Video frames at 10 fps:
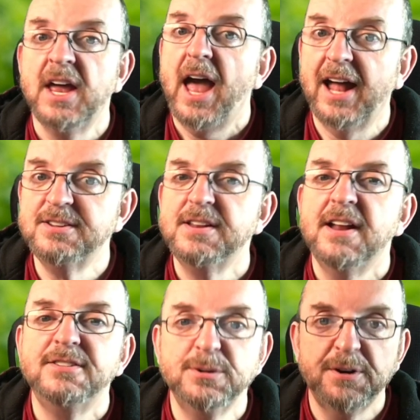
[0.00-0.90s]
and
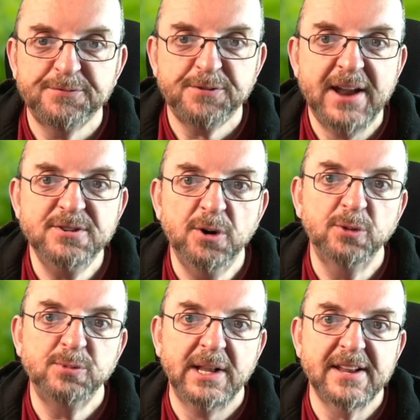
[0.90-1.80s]
to a friend
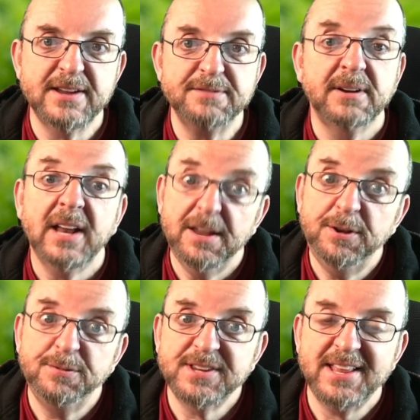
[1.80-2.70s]
or relative if
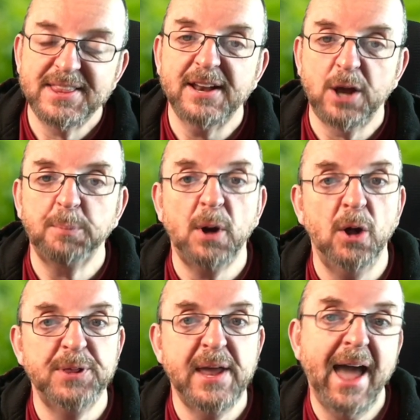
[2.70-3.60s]
you've set that up
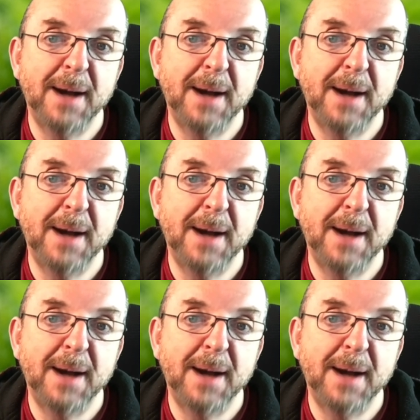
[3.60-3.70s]
on the